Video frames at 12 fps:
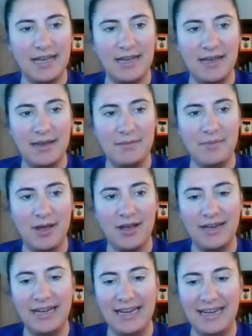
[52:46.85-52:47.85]

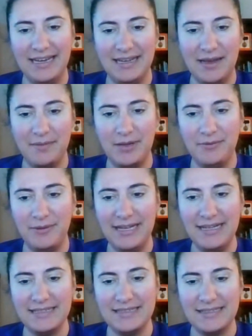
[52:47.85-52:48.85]
on it in coming
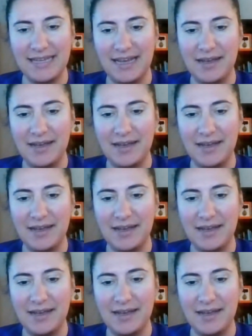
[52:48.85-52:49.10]
weeks.